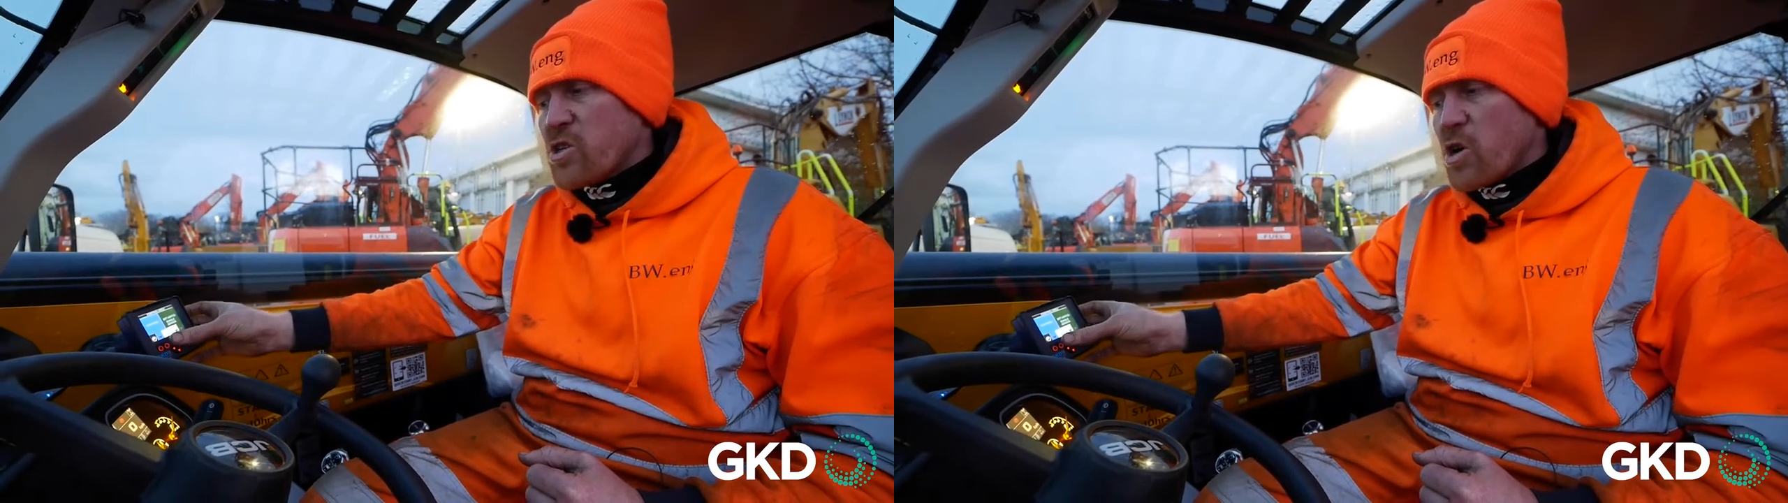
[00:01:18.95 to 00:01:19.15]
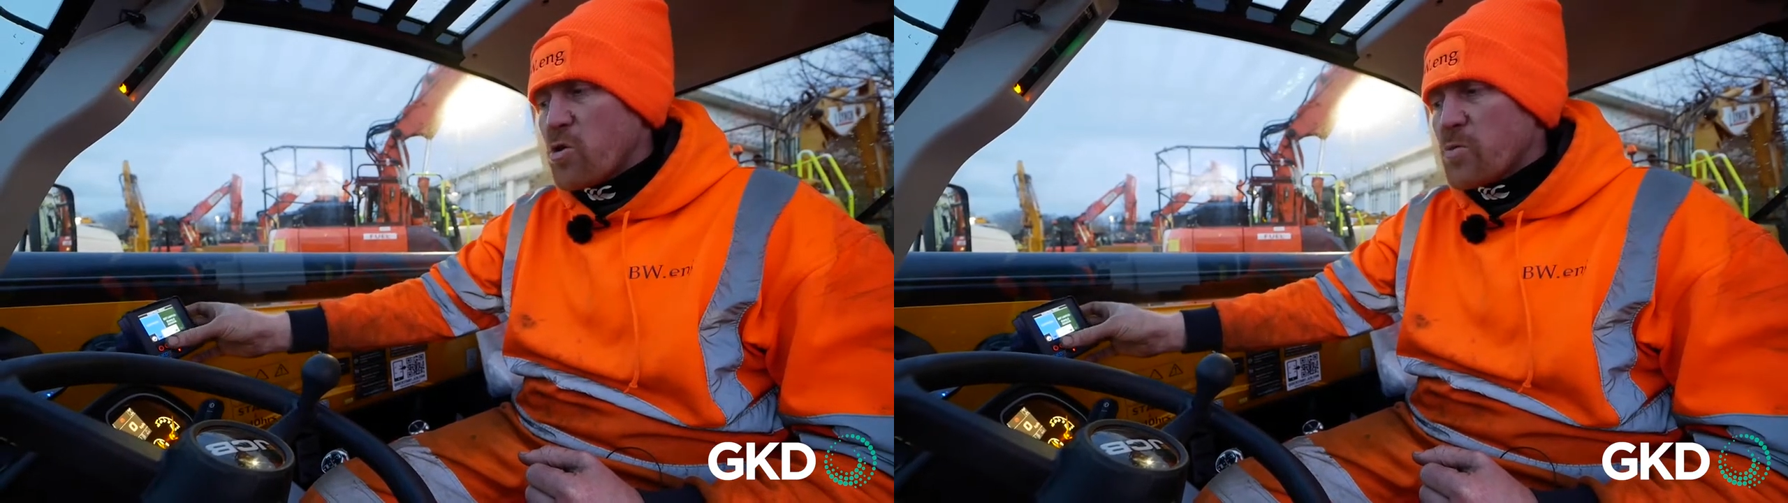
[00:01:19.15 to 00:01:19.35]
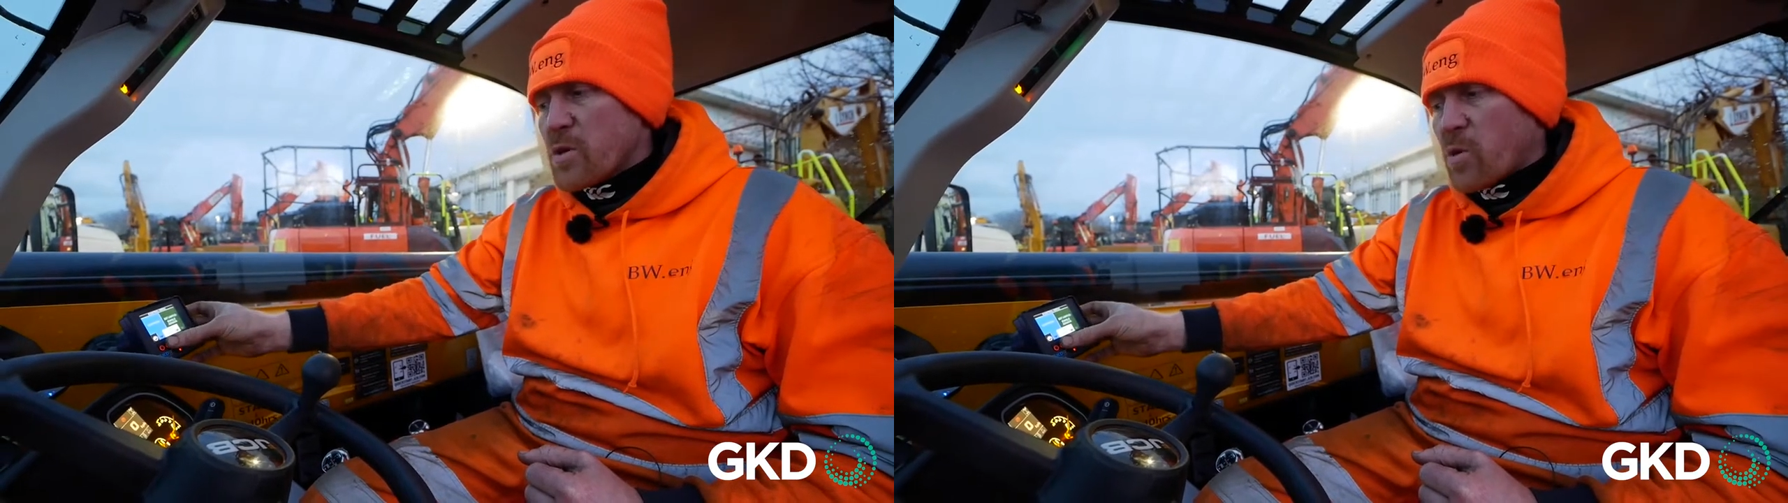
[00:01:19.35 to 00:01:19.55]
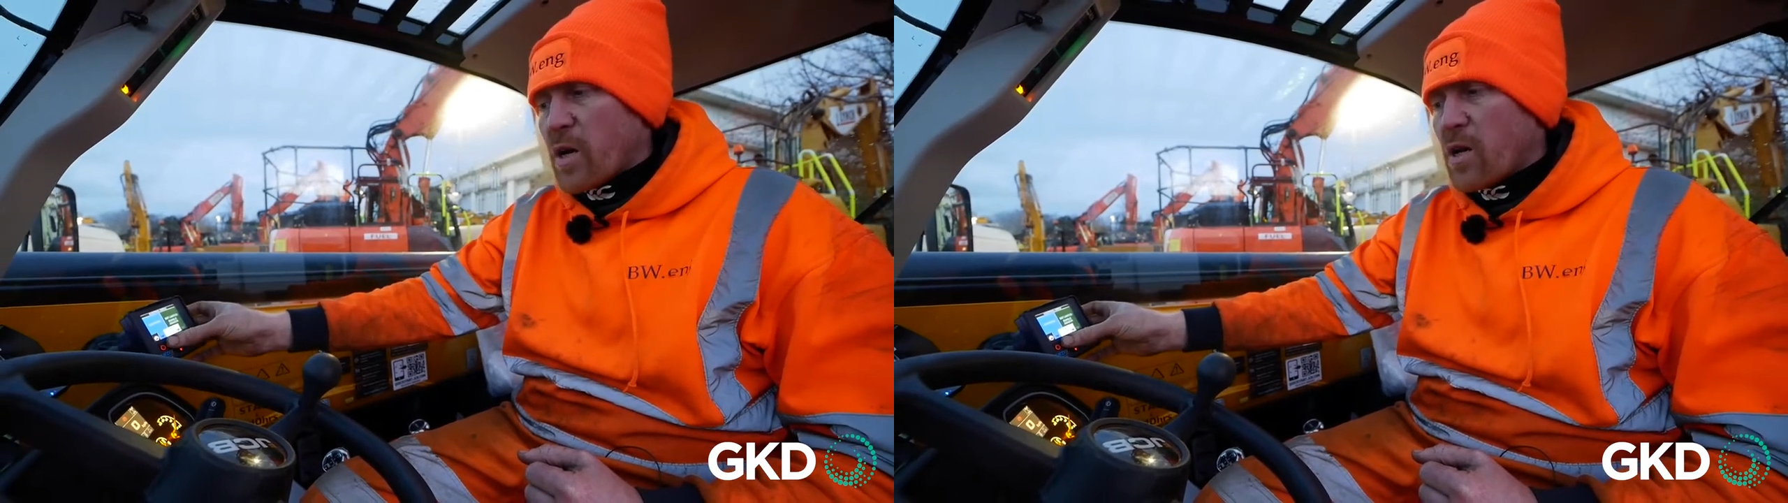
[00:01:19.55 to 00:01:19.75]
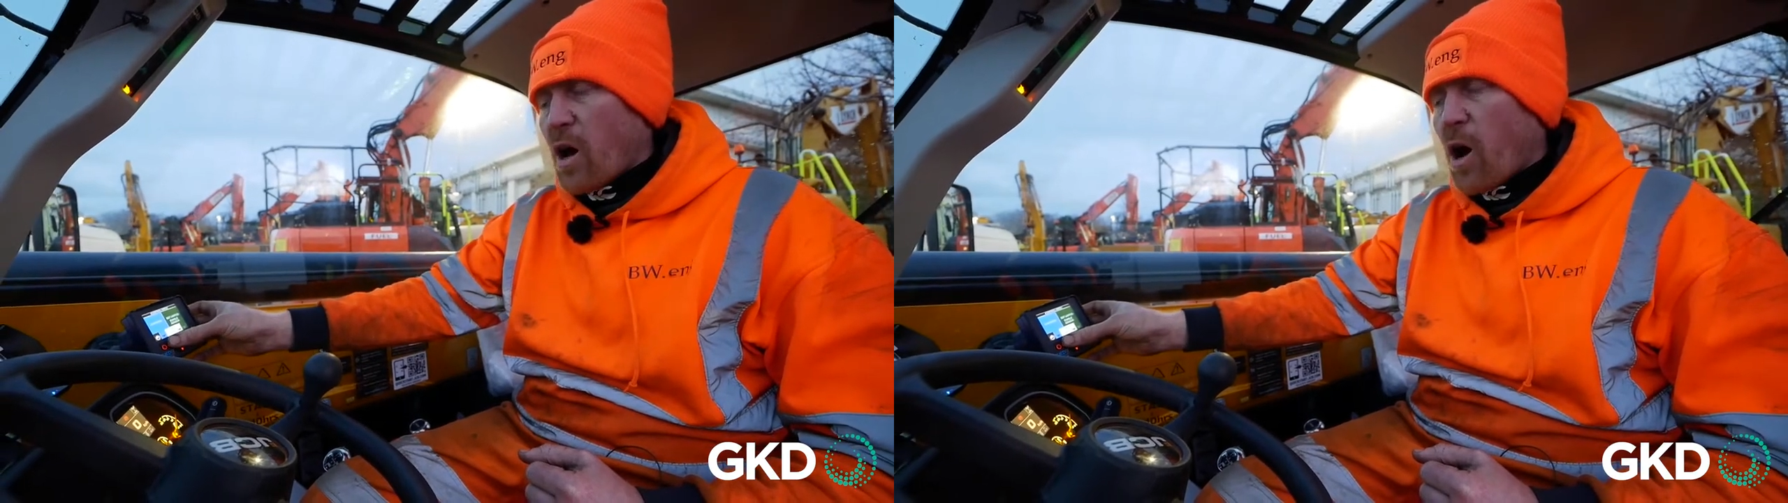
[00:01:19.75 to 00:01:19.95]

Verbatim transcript: choose between